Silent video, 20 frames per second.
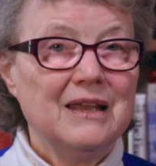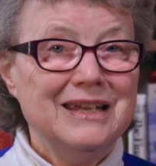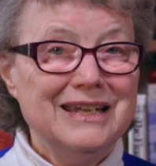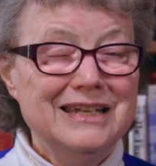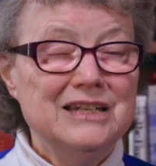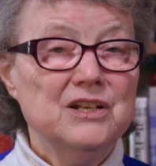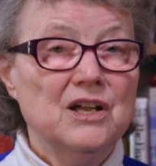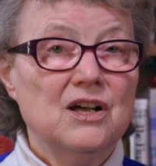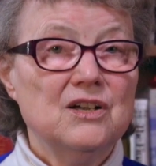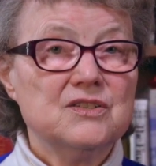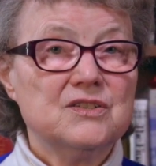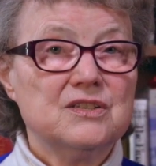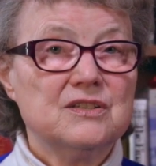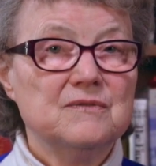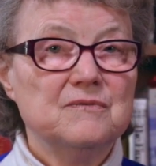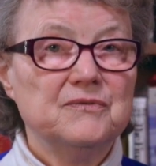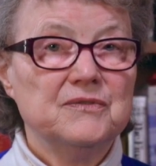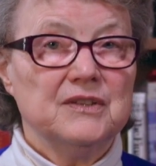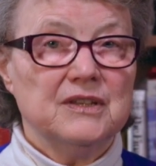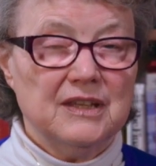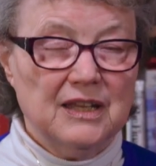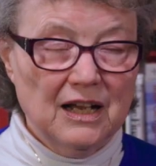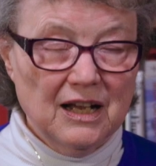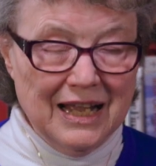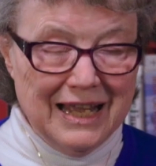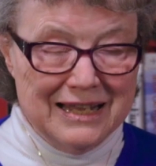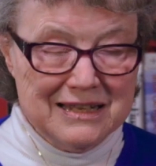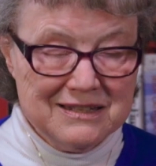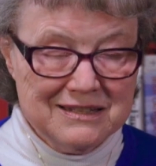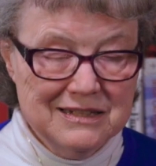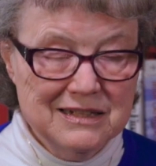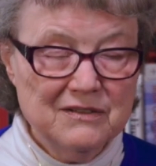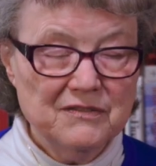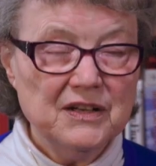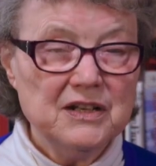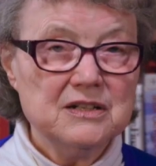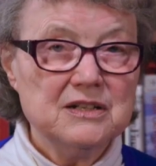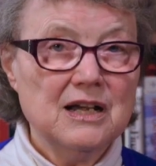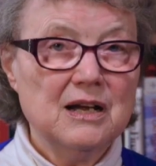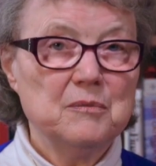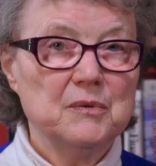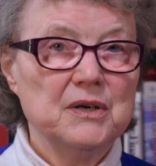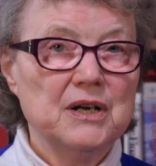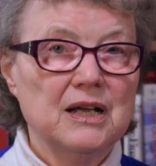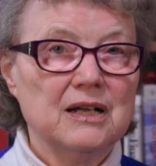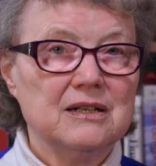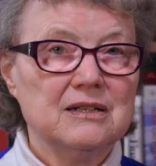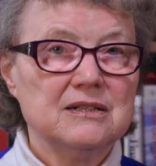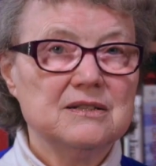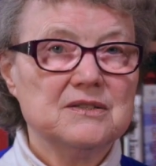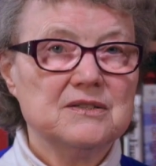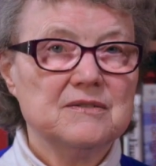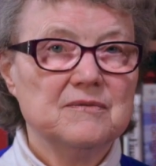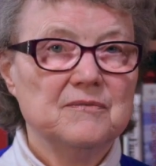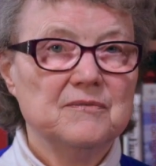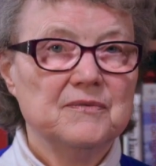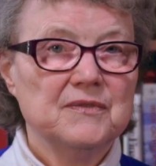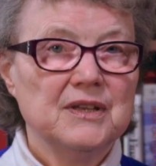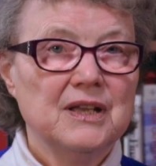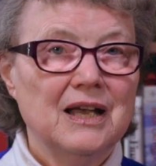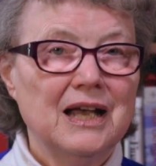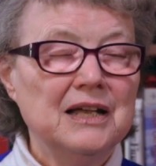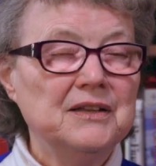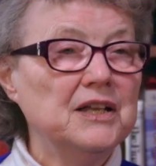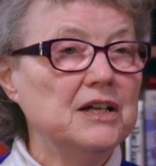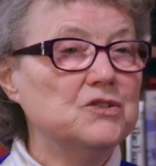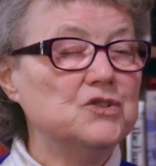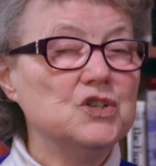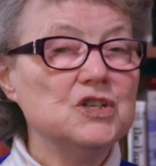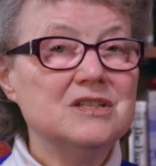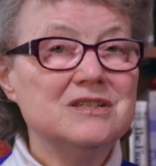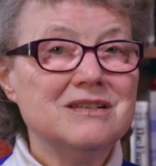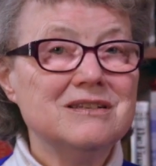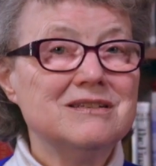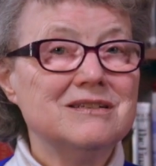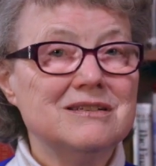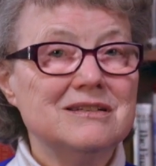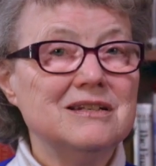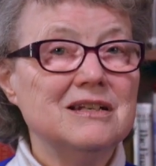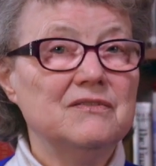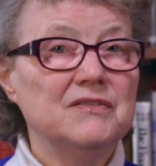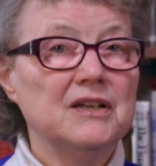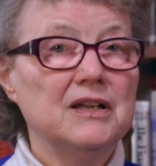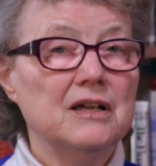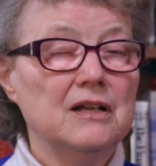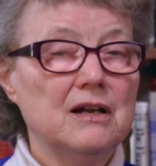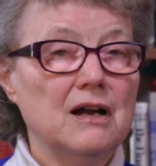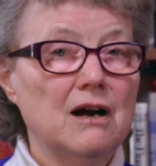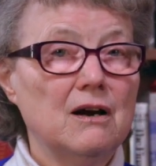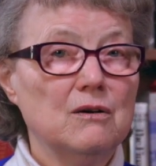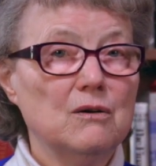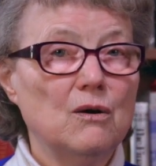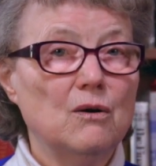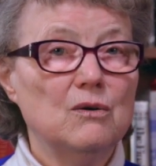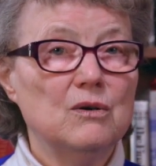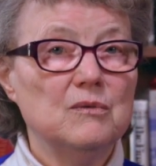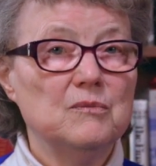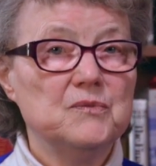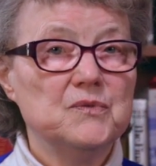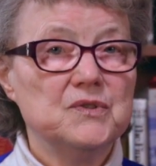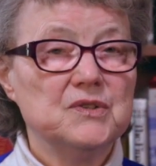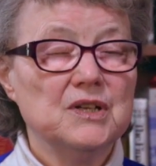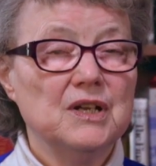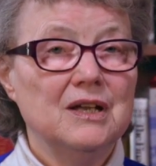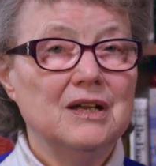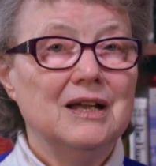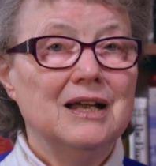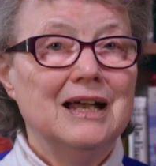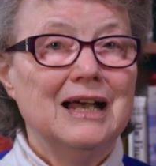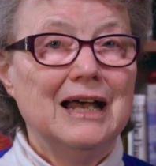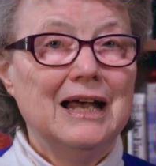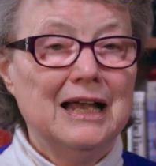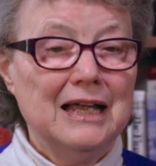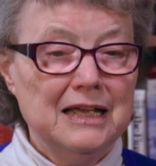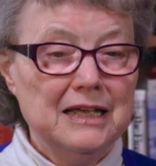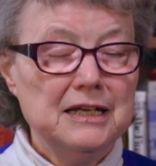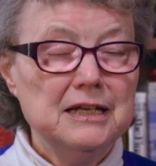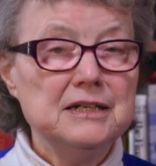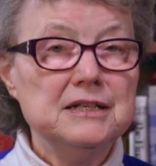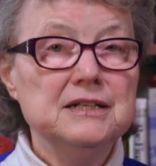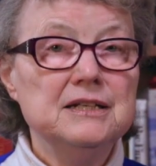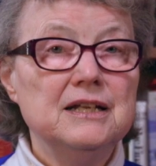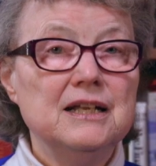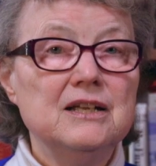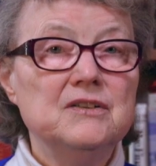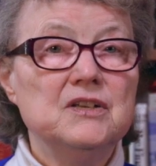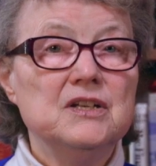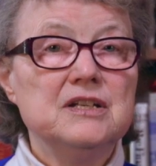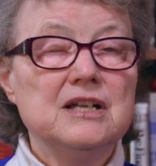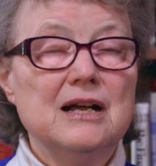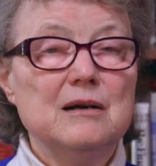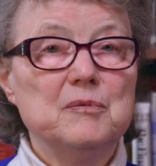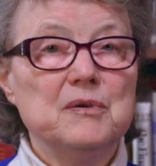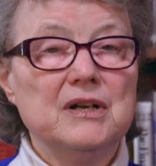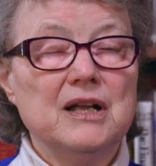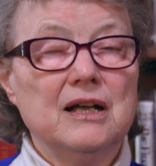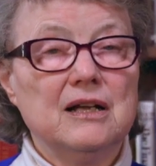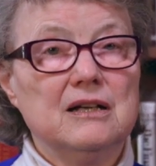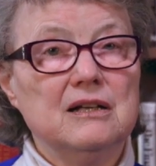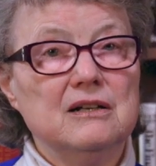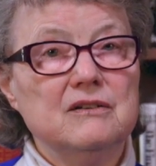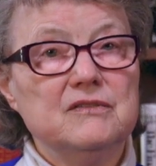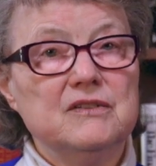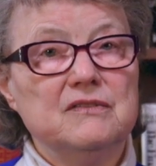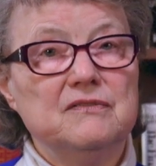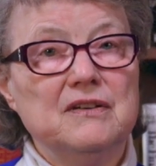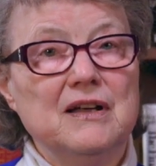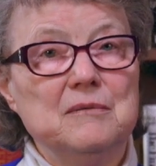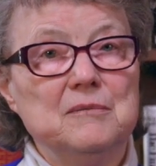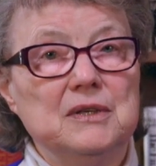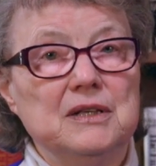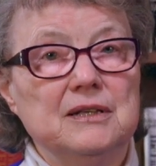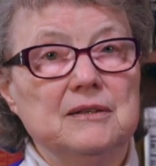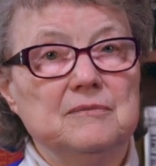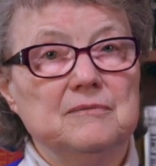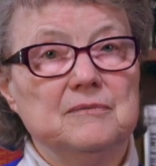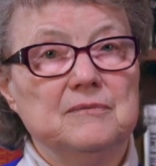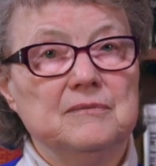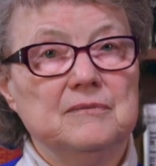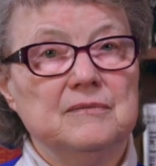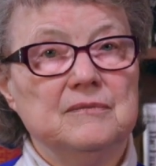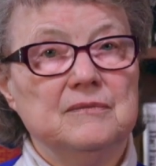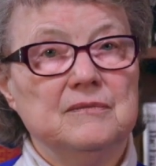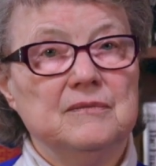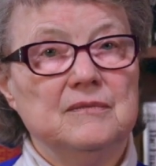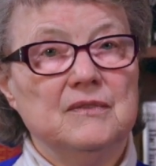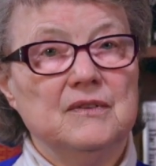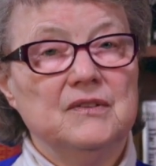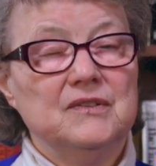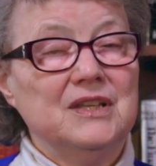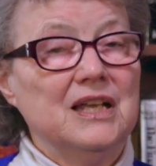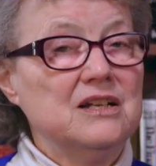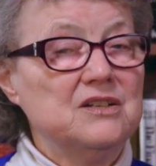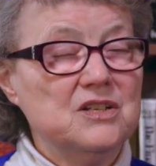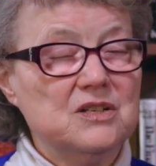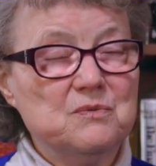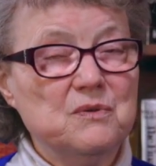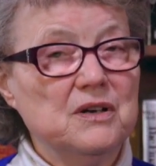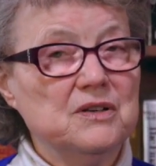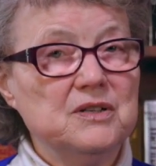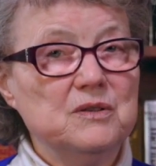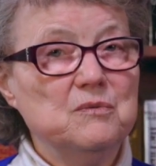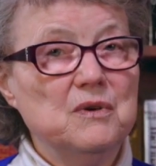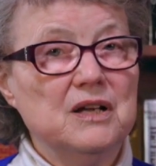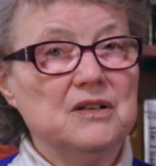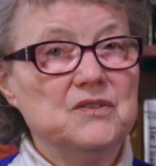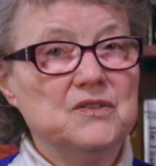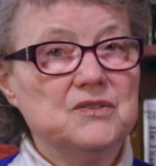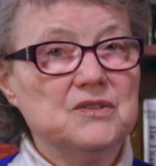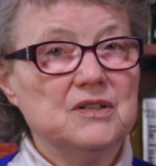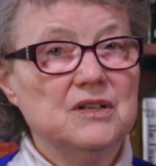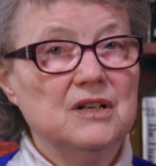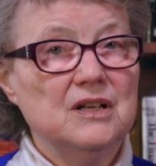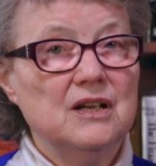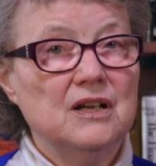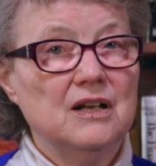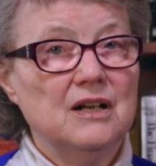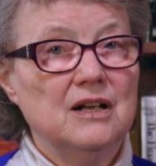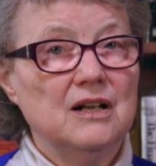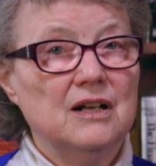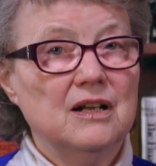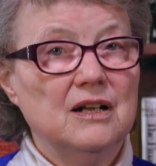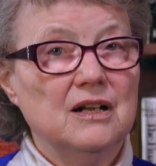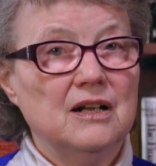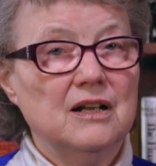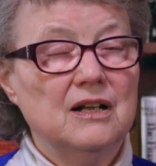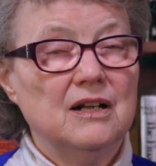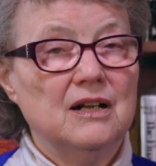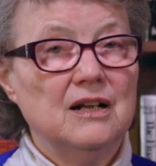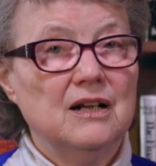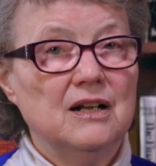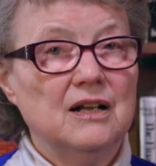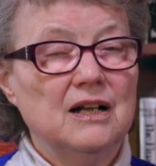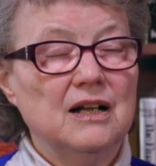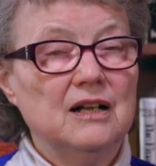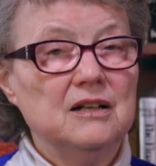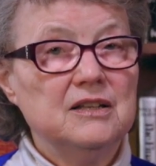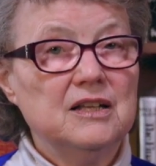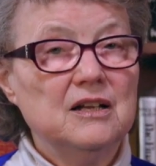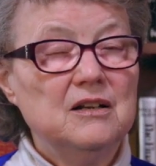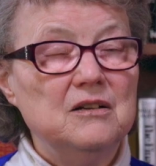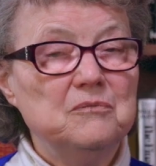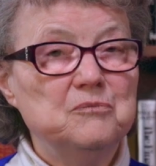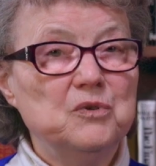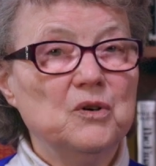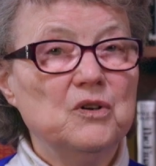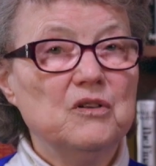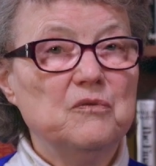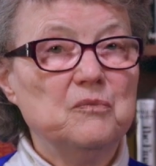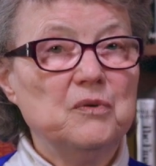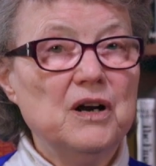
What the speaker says: in us as living tabernacles, and that Jesus is living in our homes, hidden in the tabernacle of the family. That is what he wants. The book of